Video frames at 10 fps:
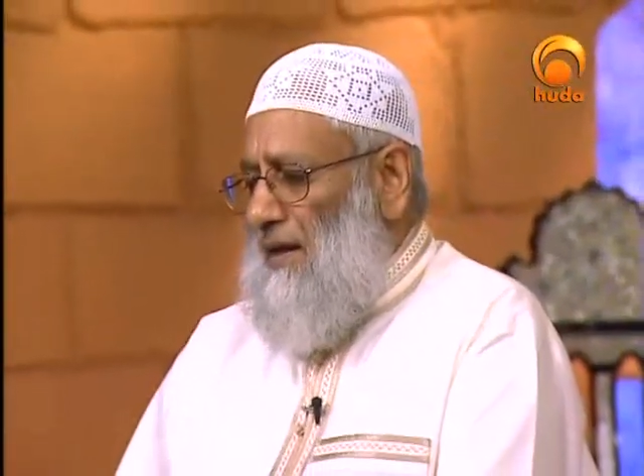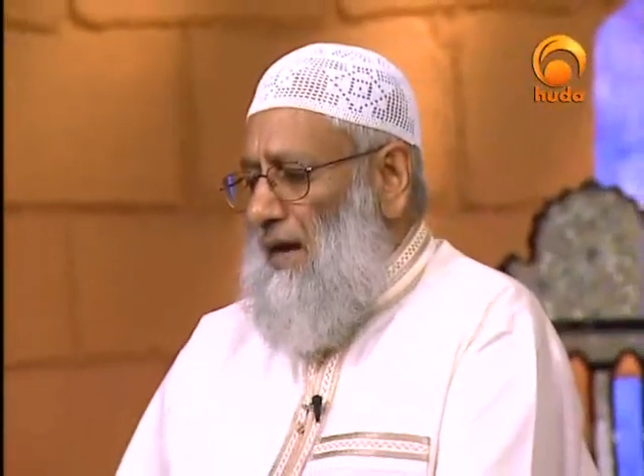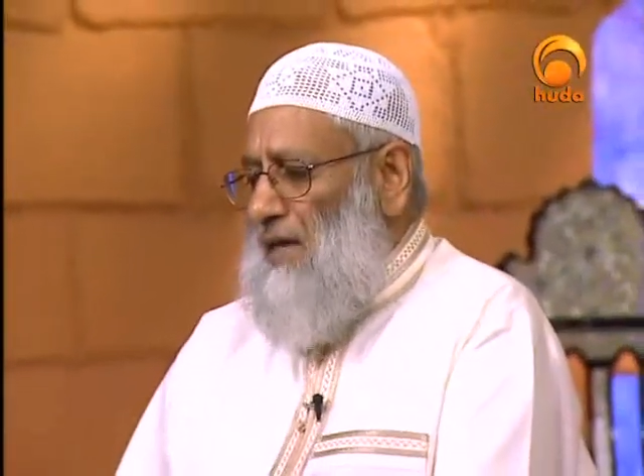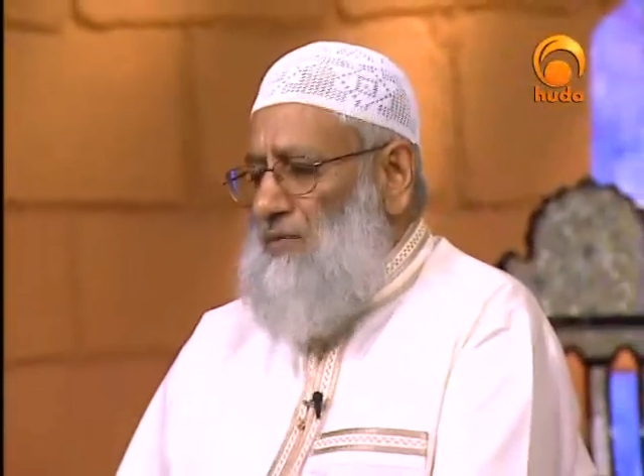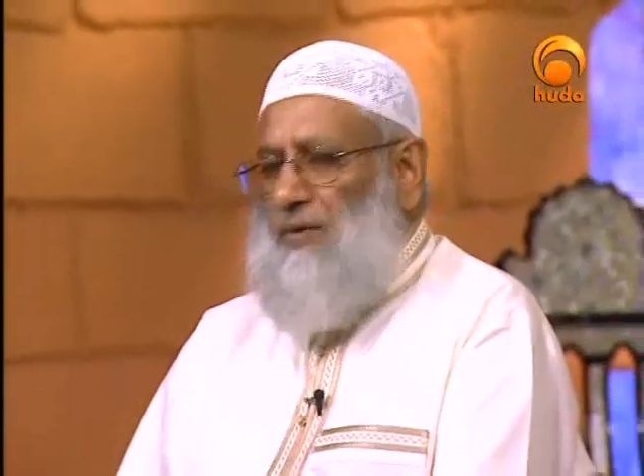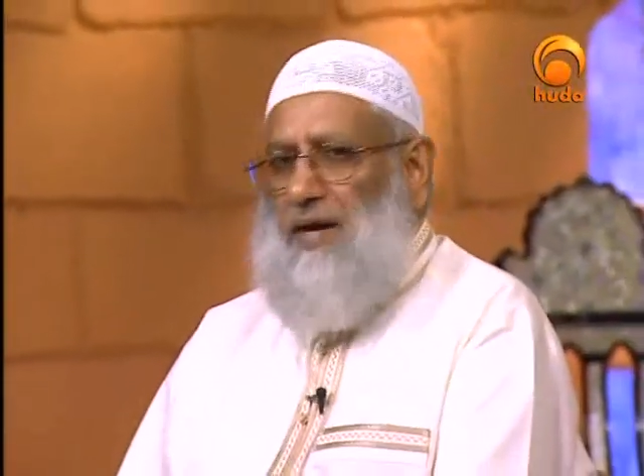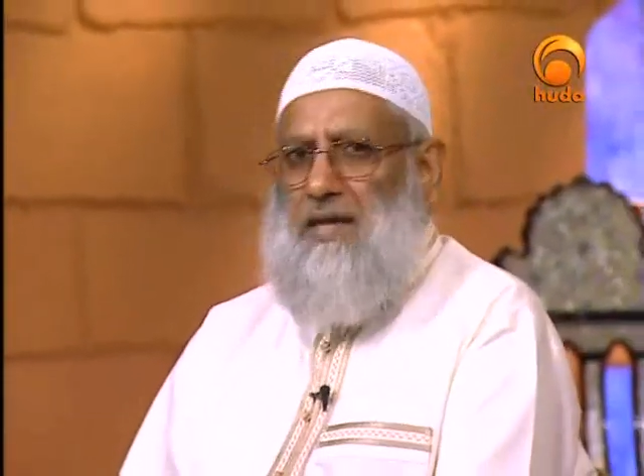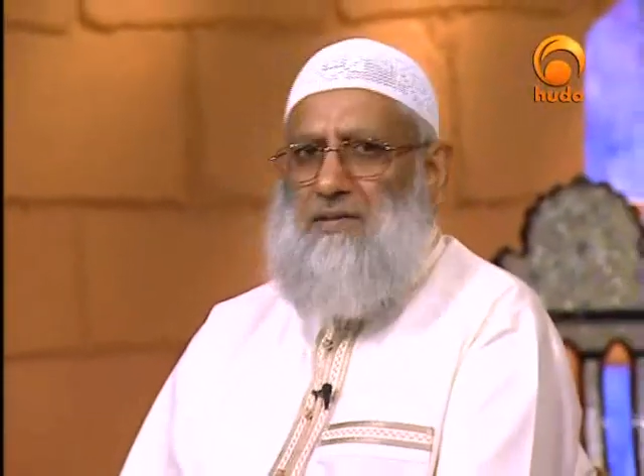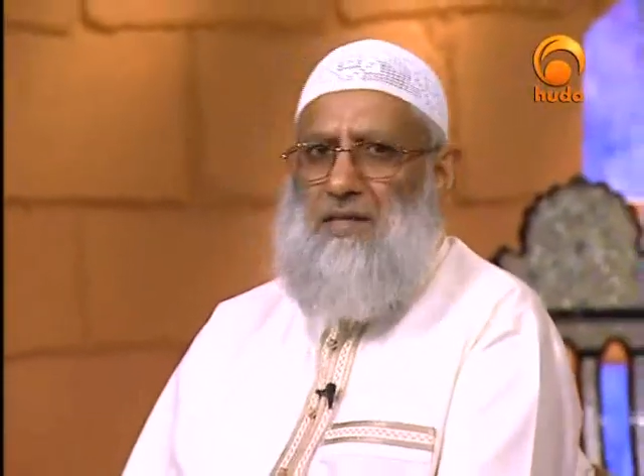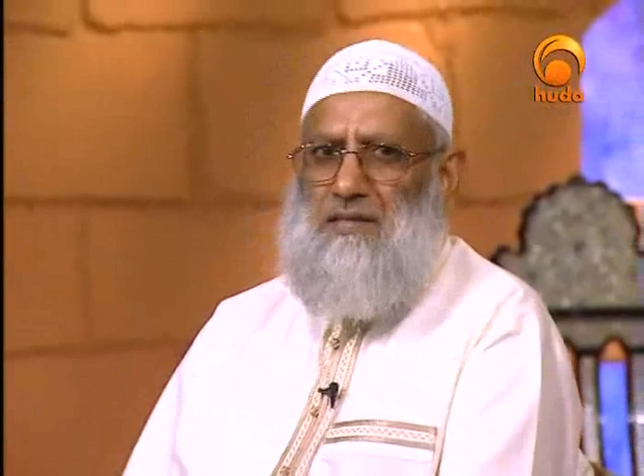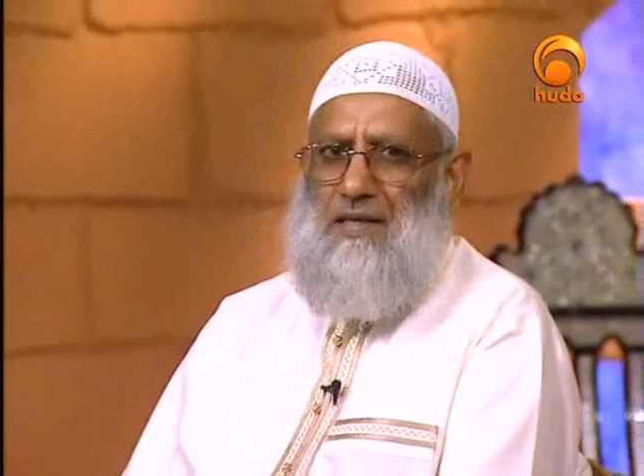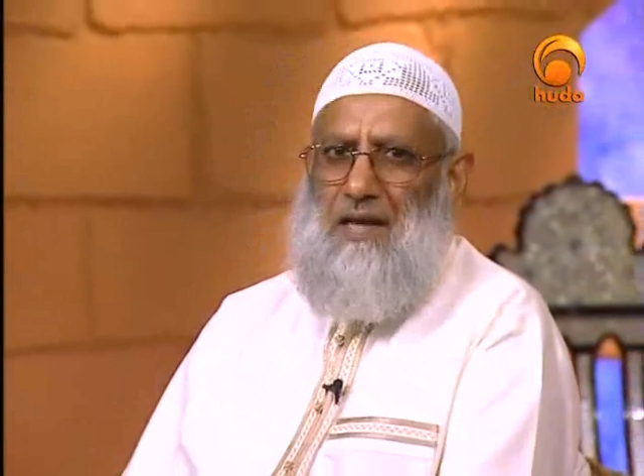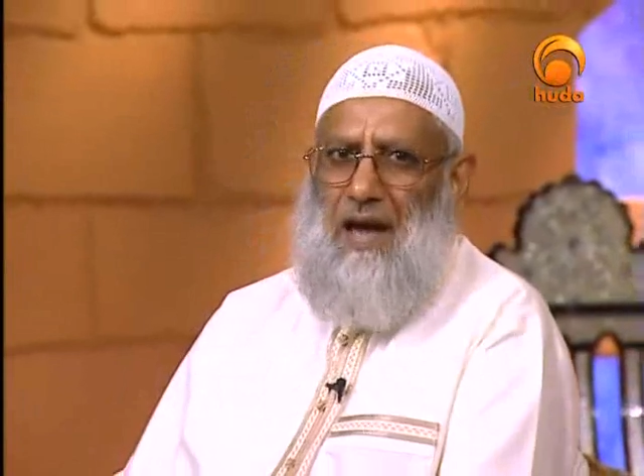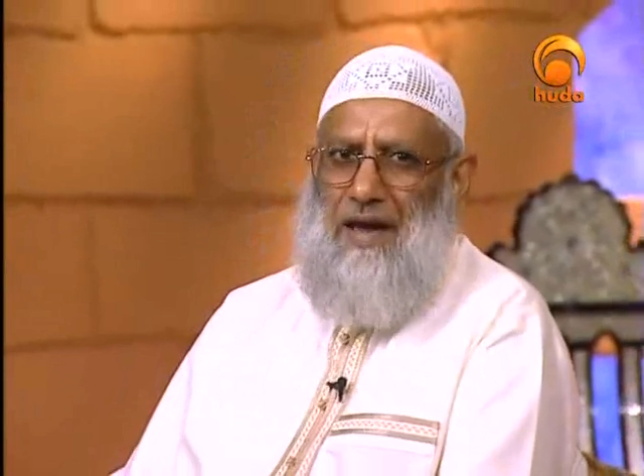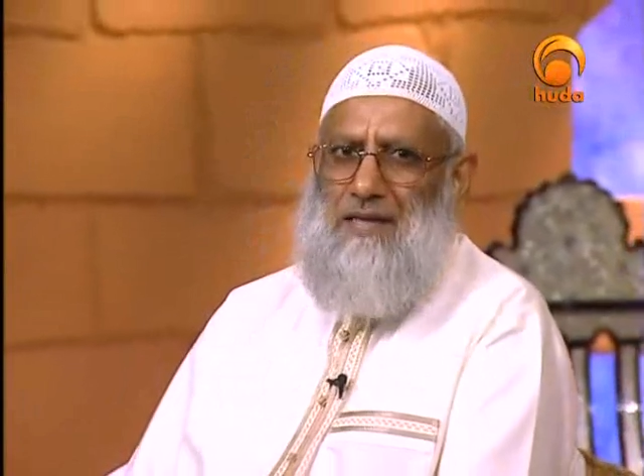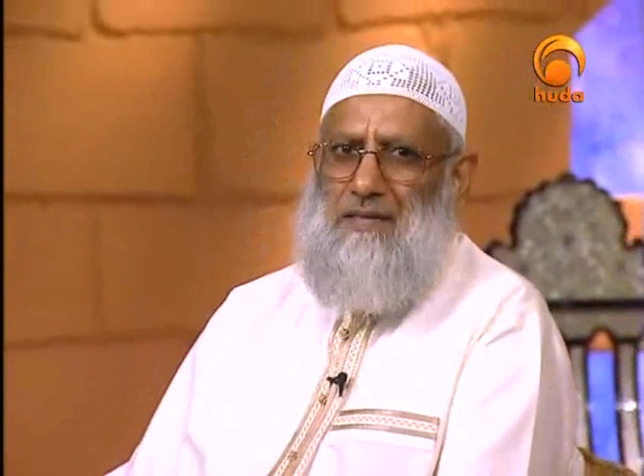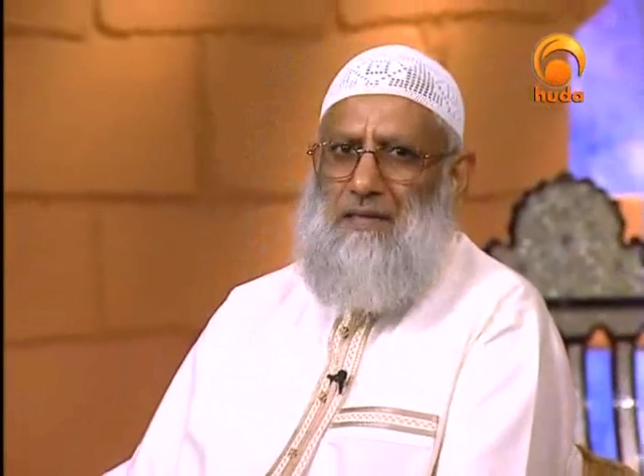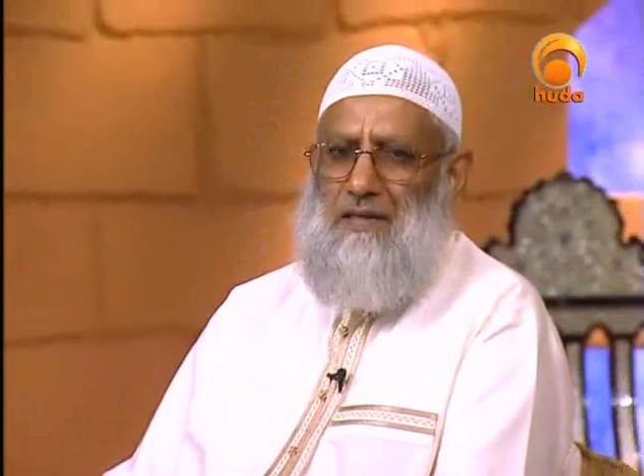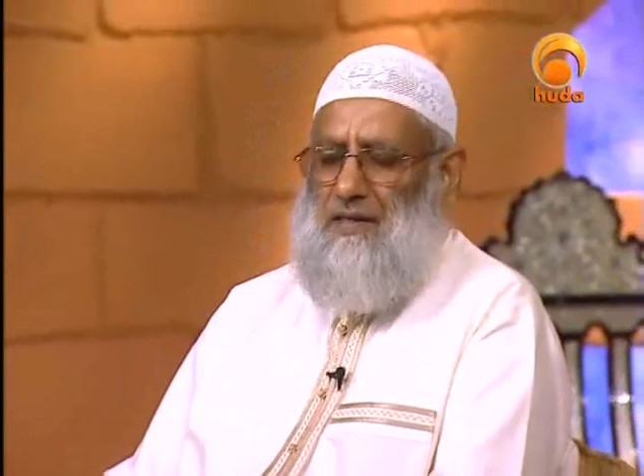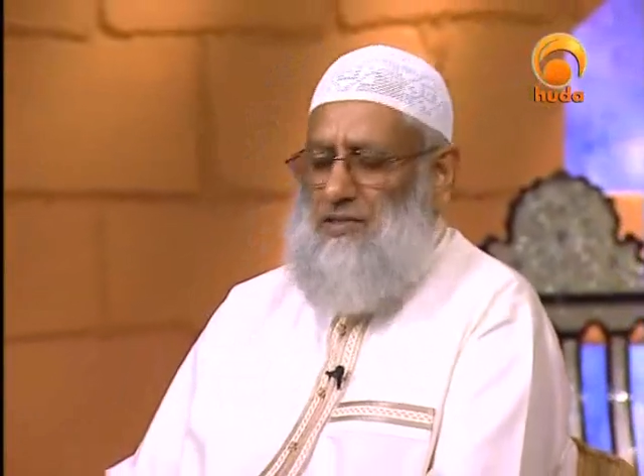As far as his
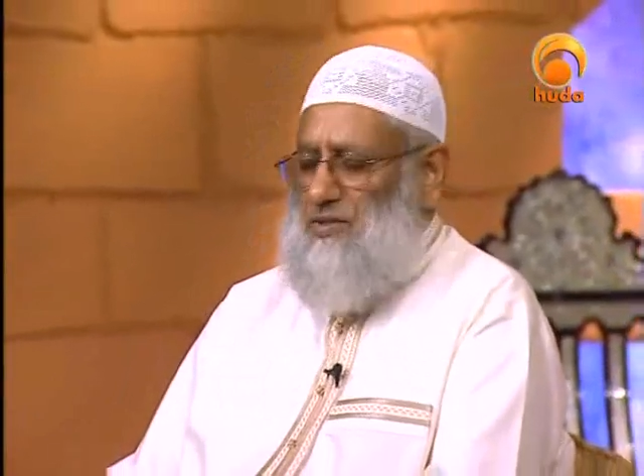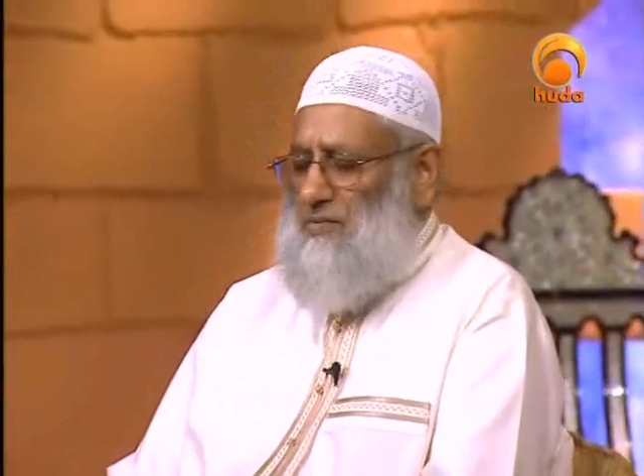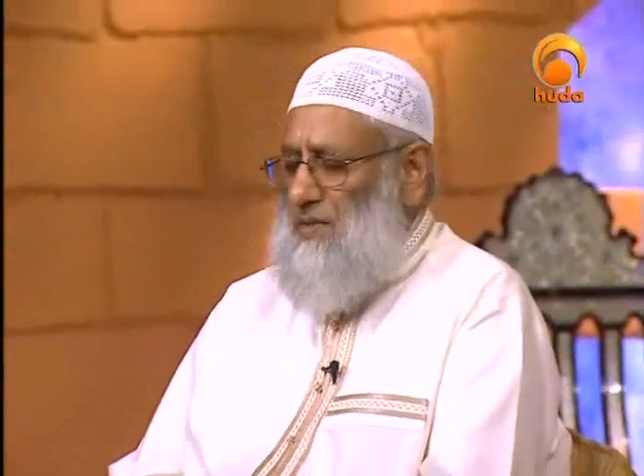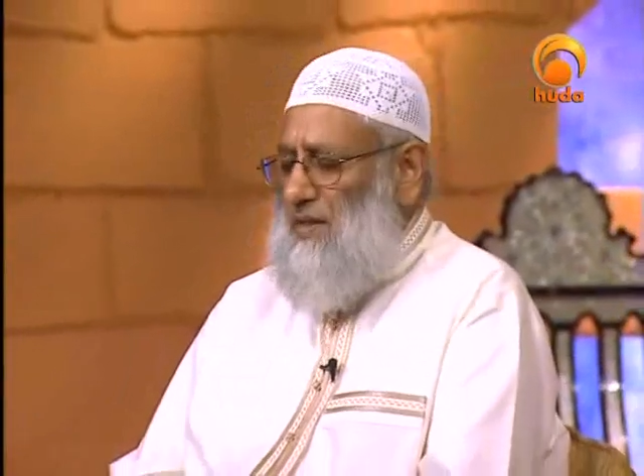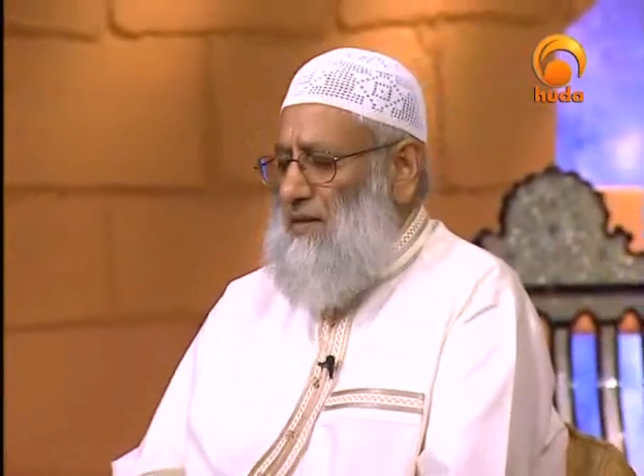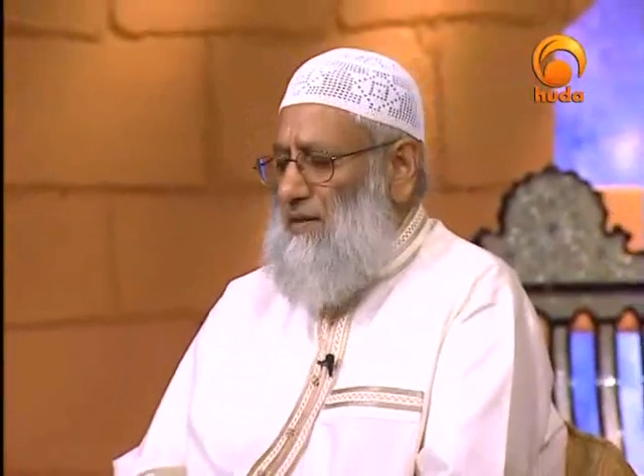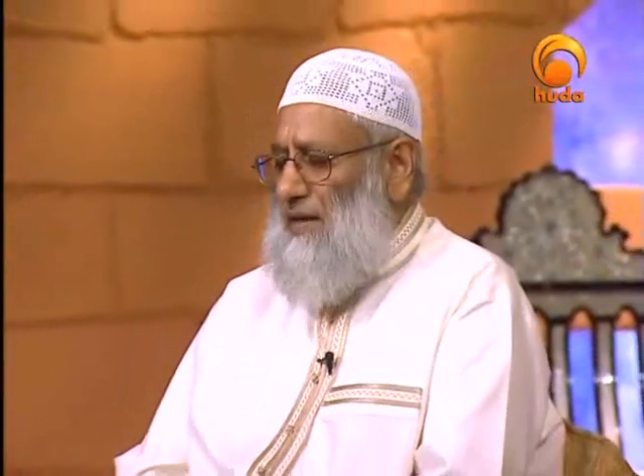lying against me,